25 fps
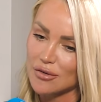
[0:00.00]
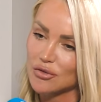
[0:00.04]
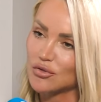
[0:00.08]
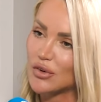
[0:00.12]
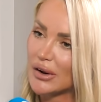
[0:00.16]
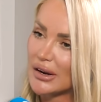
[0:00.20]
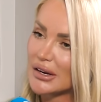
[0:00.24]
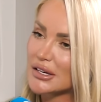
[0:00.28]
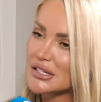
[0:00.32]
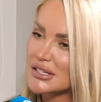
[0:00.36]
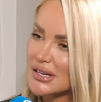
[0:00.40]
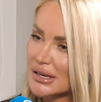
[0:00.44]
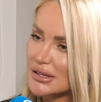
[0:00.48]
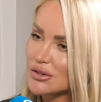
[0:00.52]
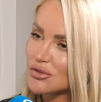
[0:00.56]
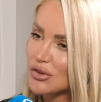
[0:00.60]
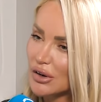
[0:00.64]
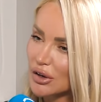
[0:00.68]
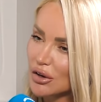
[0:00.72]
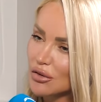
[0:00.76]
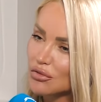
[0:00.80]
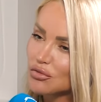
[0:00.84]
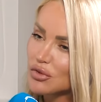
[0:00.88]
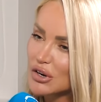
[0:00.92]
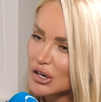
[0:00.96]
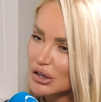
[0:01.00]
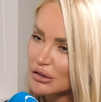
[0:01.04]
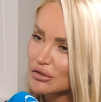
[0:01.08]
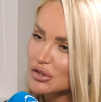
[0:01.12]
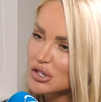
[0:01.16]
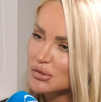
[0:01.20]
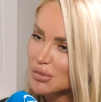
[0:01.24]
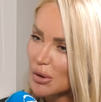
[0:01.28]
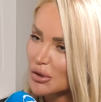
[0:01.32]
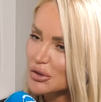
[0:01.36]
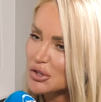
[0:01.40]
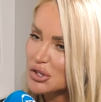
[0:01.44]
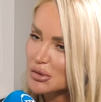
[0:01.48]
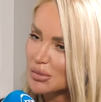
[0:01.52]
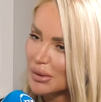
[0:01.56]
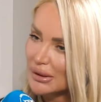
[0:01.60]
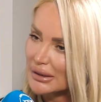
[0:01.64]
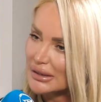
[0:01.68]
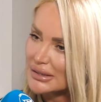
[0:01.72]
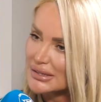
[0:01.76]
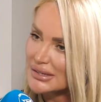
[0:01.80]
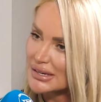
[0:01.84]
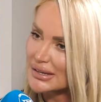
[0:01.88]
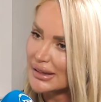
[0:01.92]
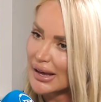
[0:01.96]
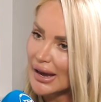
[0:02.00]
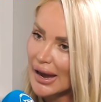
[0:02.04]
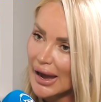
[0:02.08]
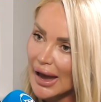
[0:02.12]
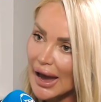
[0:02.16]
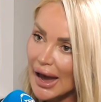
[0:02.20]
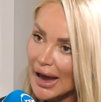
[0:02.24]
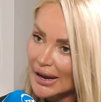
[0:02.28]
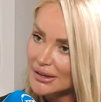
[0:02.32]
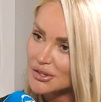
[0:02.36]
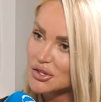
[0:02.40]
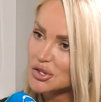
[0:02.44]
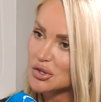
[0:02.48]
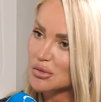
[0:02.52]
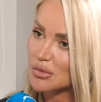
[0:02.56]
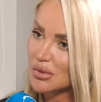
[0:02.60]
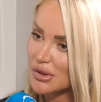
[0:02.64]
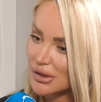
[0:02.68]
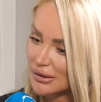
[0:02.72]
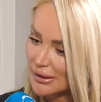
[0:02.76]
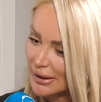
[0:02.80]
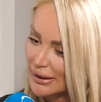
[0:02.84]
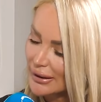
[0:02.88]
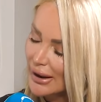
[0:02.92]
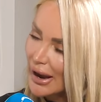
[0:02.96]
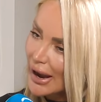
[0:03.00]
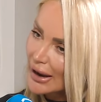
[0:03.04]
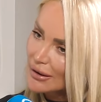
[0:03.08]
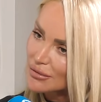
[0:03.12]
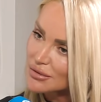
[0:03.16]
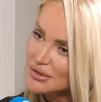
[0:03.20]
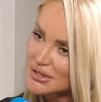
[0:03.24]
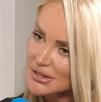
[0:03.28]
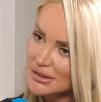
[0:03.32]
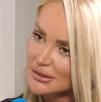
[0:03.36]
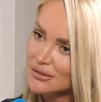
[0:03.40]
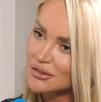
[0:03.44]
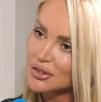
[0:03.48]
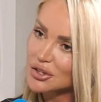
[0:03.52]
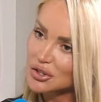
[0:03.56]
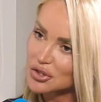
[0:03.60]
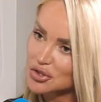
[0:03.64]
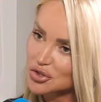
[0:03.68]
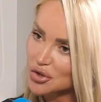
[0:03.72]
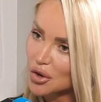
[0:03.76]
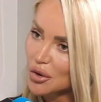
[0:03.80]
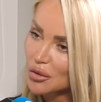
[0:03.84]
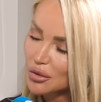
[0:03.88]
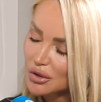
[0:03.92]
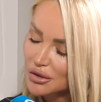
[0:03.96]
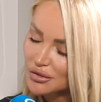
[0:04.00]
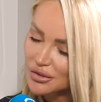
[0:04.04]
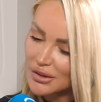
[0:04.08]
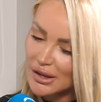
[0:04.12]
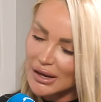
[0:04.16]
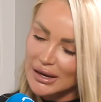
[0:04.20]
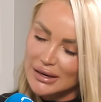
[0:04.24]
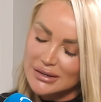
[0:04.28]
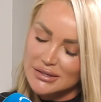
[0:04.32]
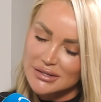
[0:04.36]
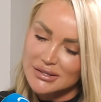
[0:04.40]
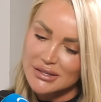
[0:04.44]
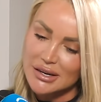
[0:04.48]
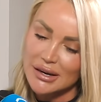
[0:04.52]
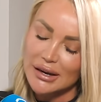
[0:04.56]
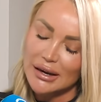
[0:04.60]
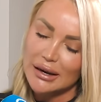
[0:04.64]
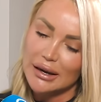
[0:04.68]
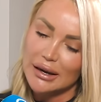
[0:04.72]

like a sense like a real responsibility that i had something like i was in control of this